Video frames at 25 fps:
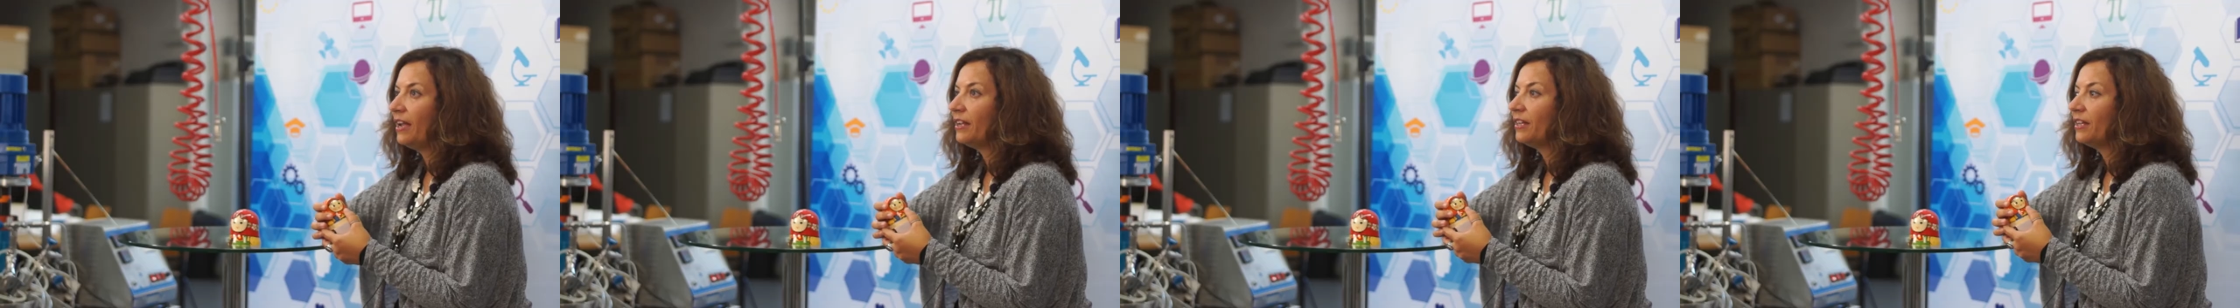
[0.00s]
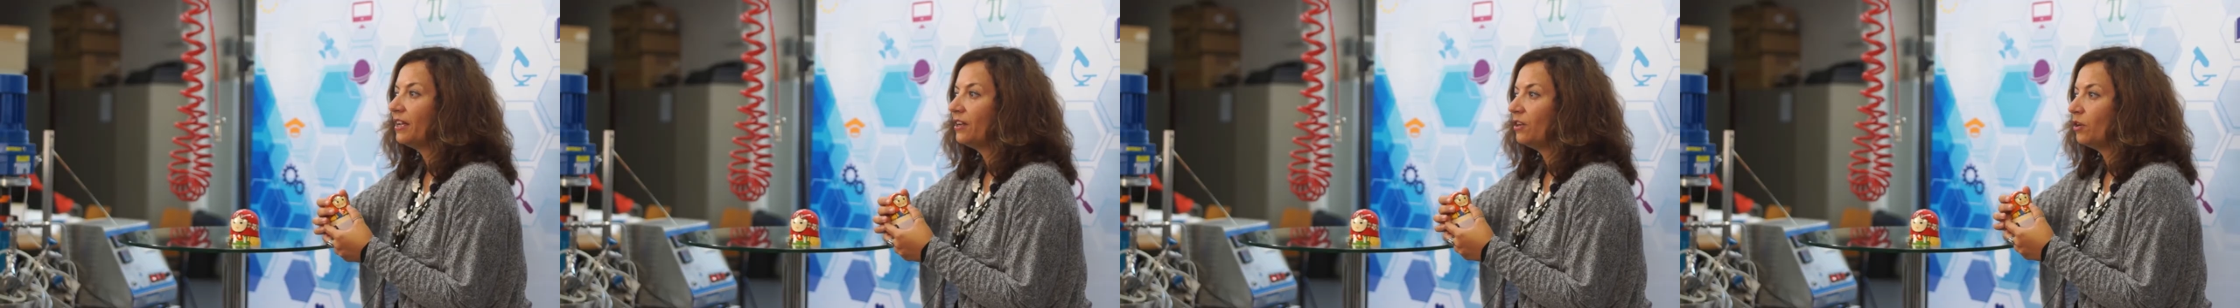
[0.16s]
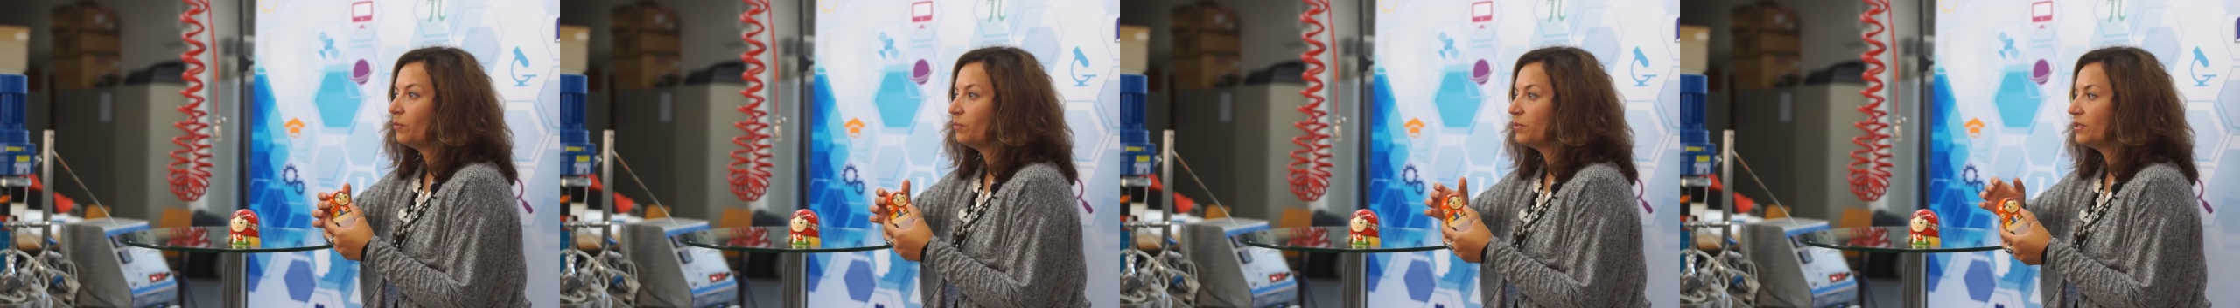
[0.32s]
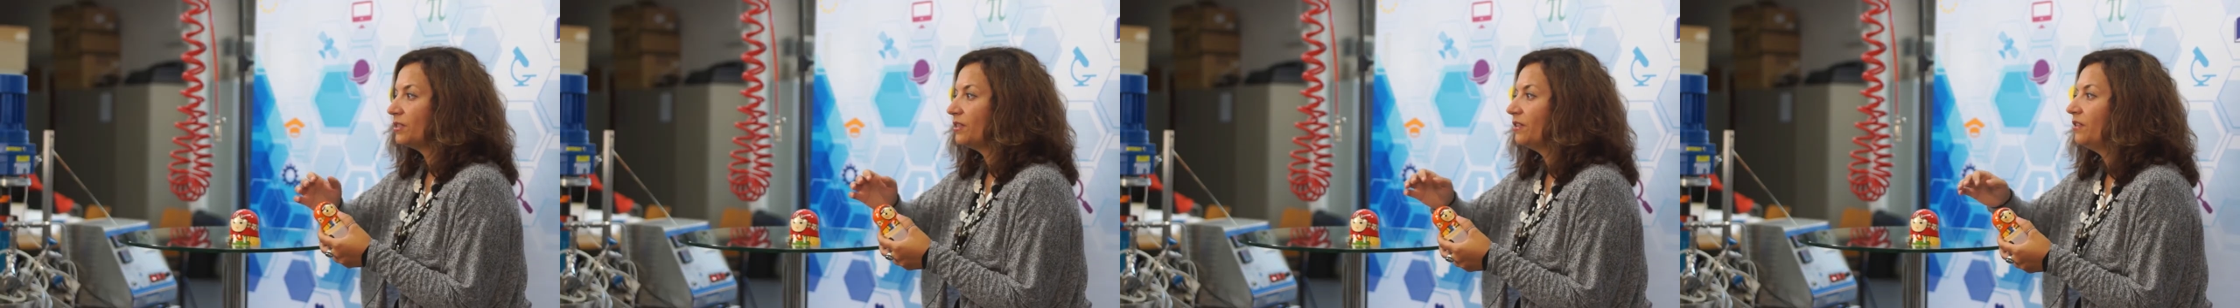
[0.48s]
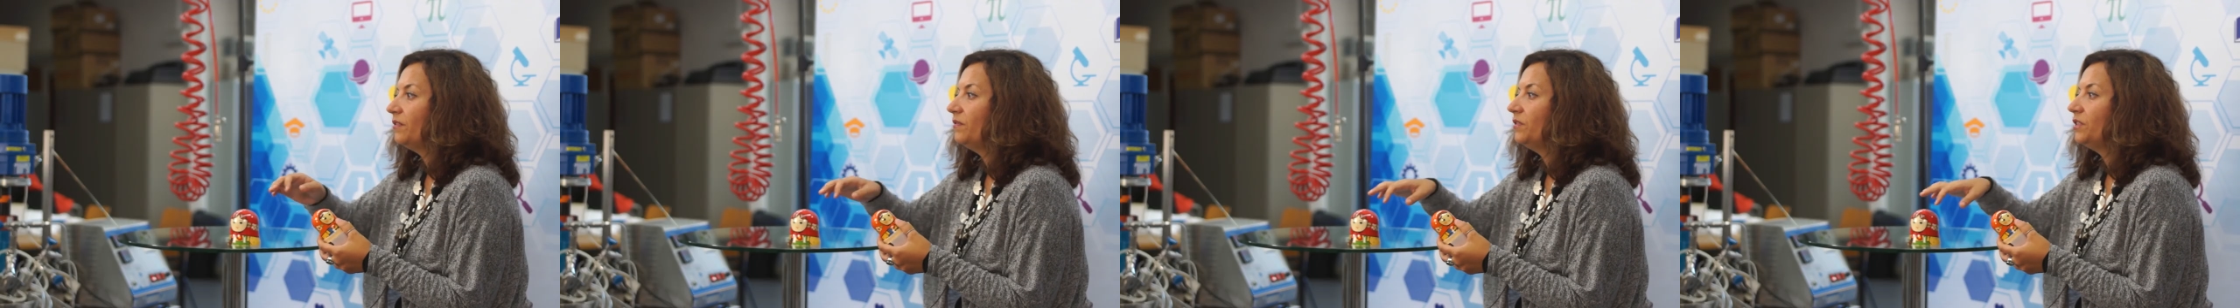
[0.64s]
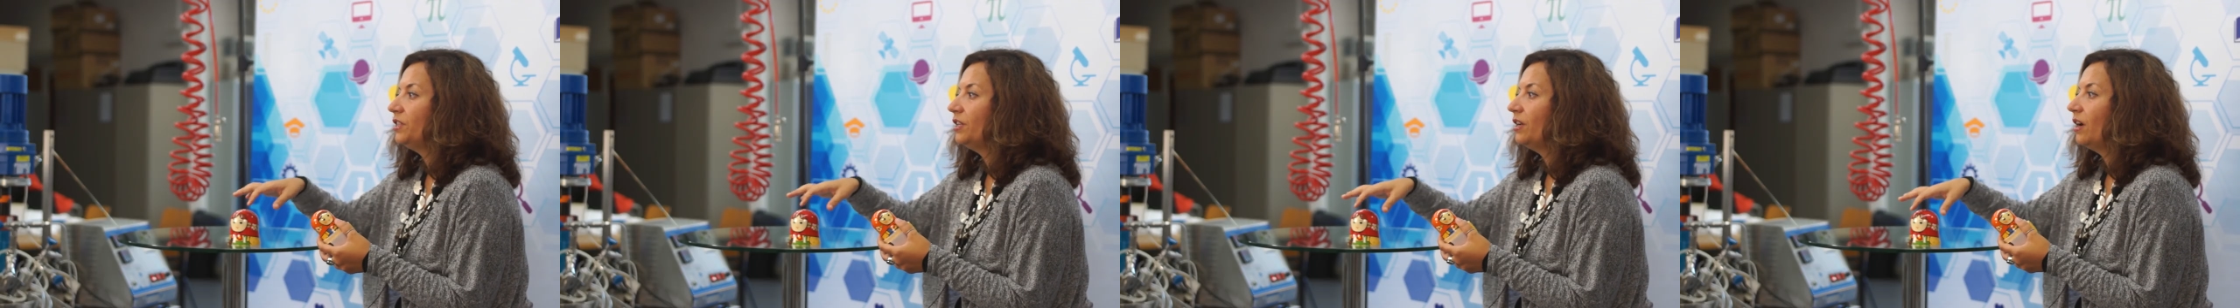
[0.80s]
I can
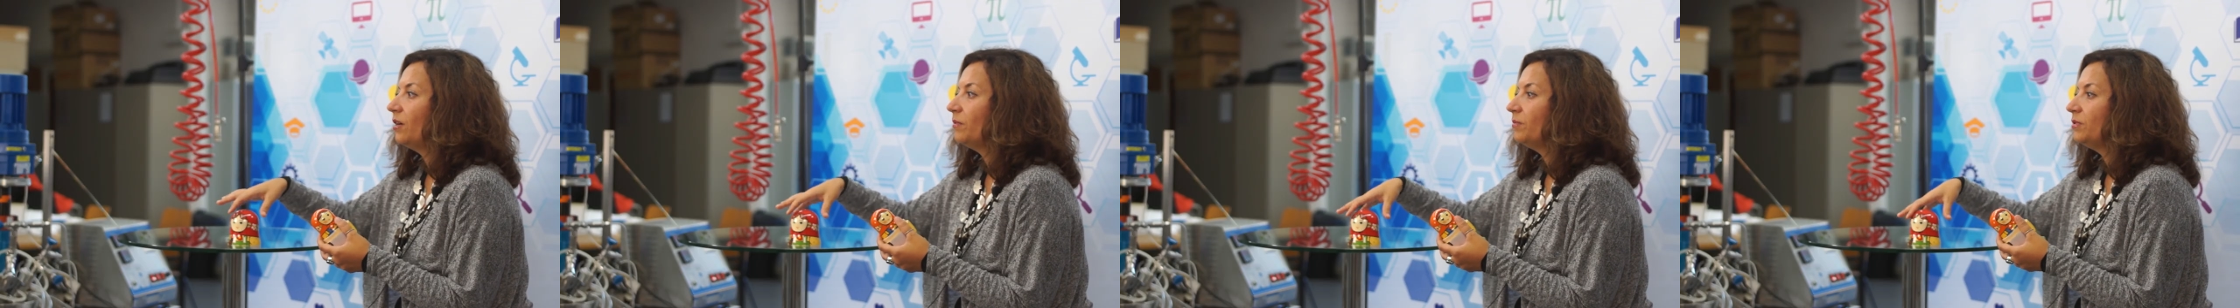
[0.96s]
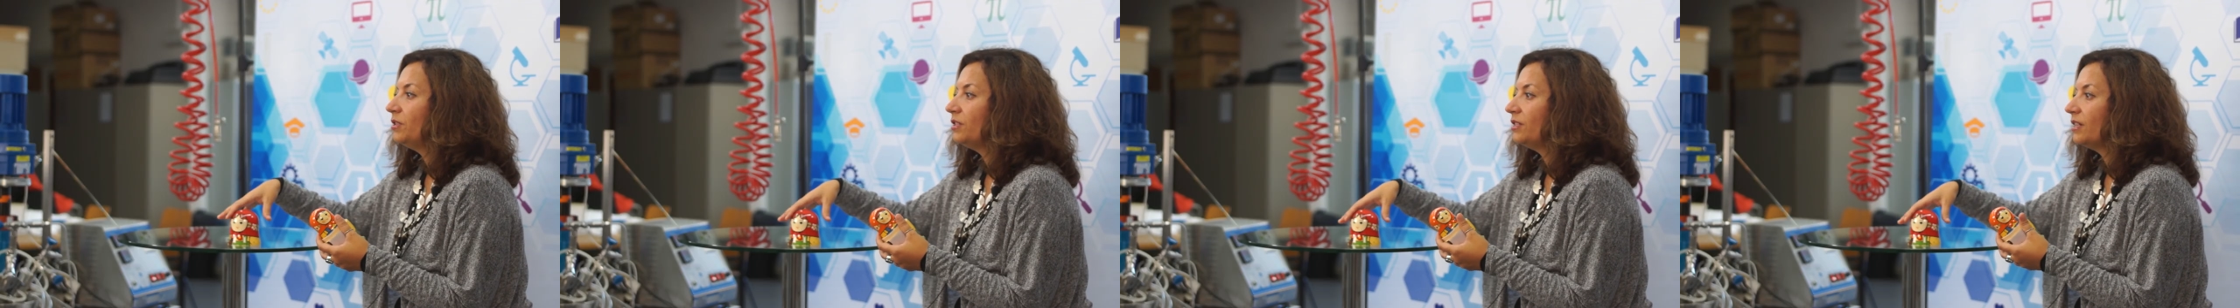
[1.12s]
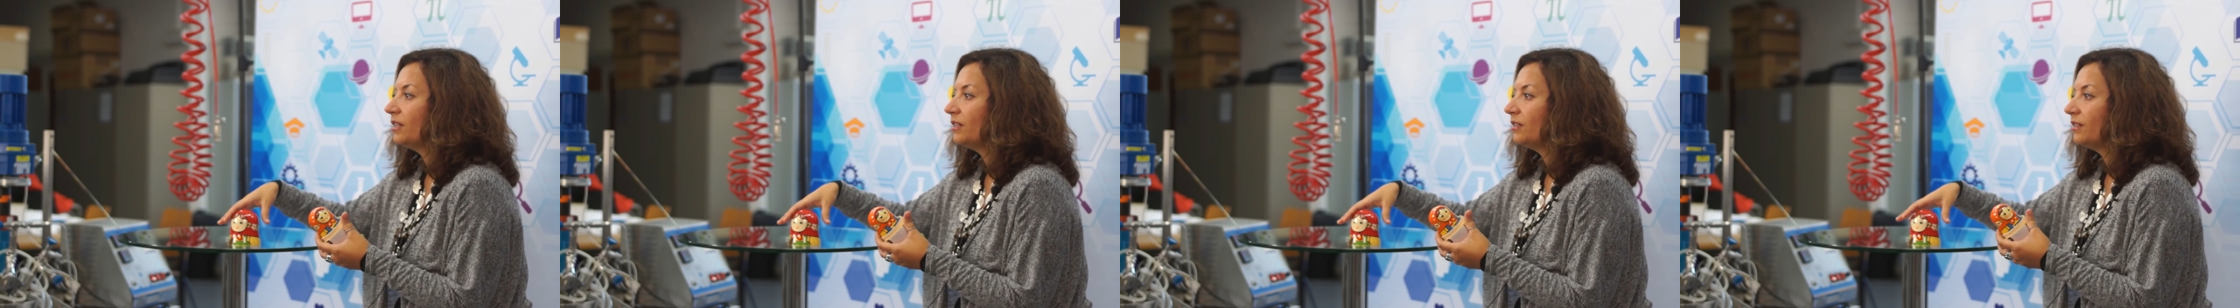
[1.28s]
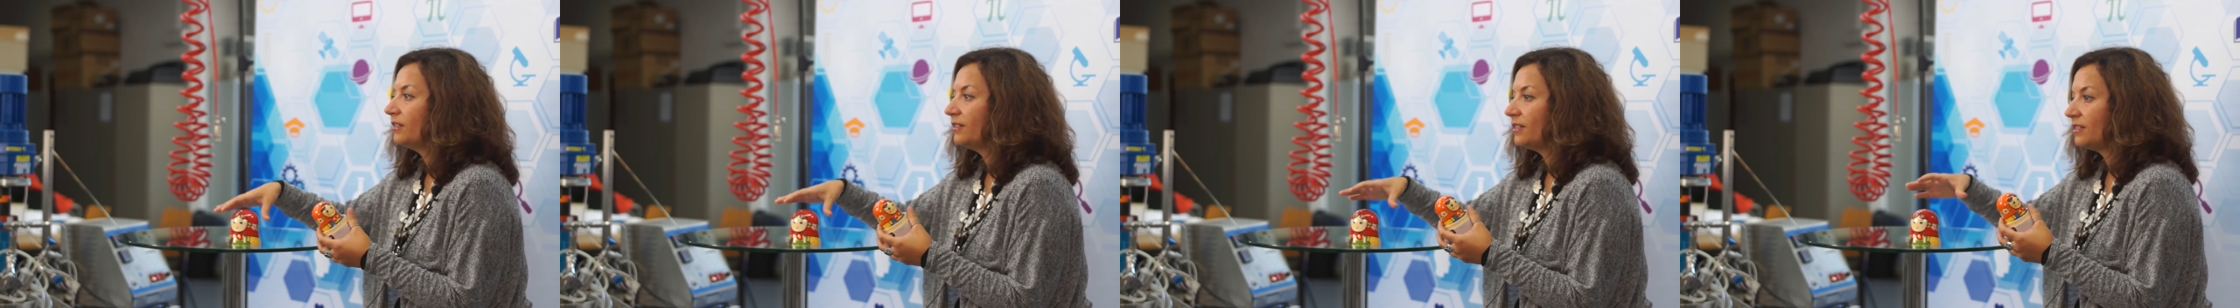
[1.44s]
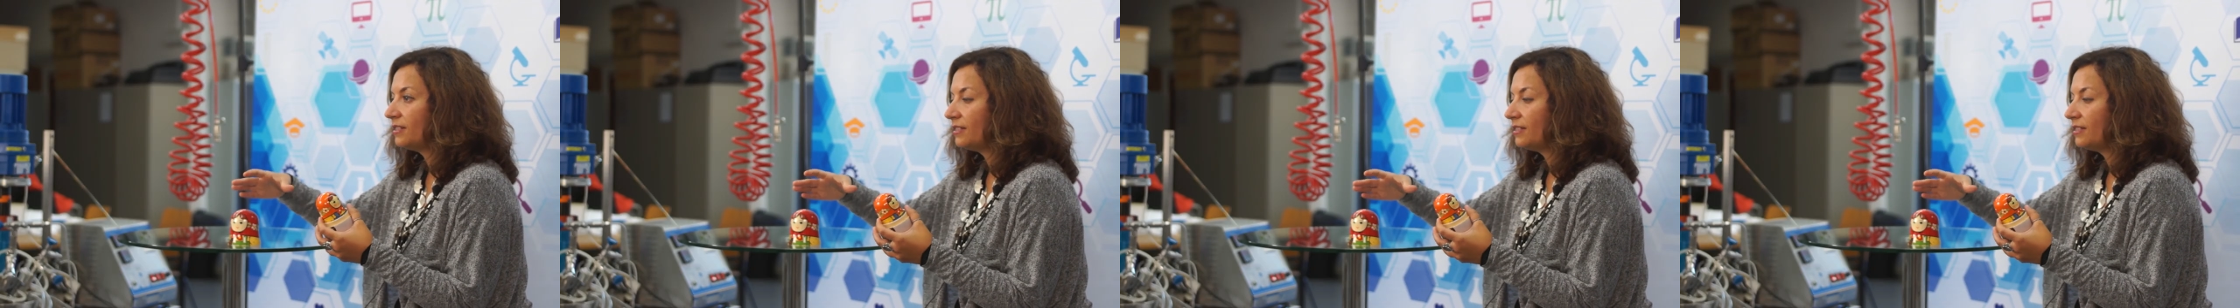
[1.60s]
observe the object,